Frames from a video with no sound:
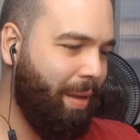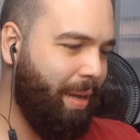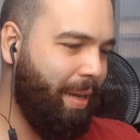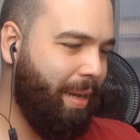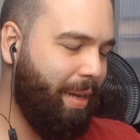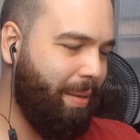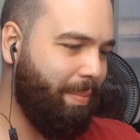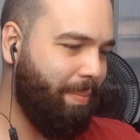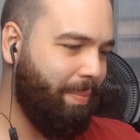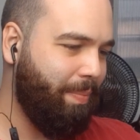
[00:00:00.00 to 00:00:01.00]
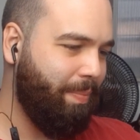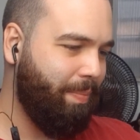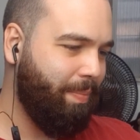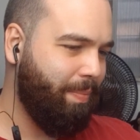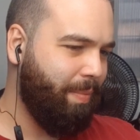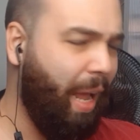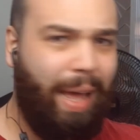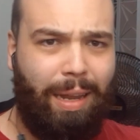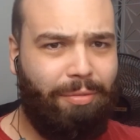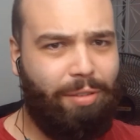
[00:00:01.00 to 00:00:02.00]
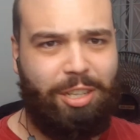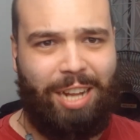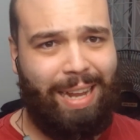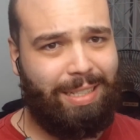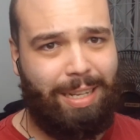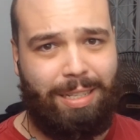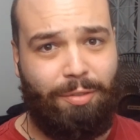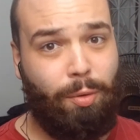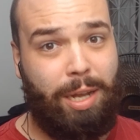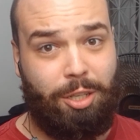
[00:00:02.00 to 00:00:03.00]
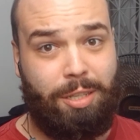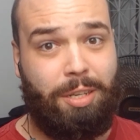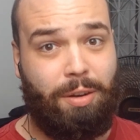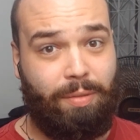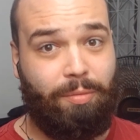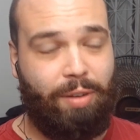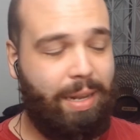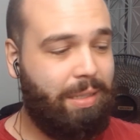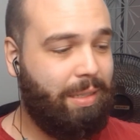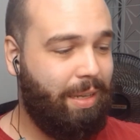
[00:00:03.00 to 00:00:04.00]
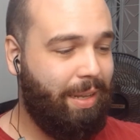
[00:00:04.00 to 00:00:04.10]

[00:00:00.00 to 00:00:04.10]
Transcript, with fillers: Um, I love French accents. If you're watching this and you're from France,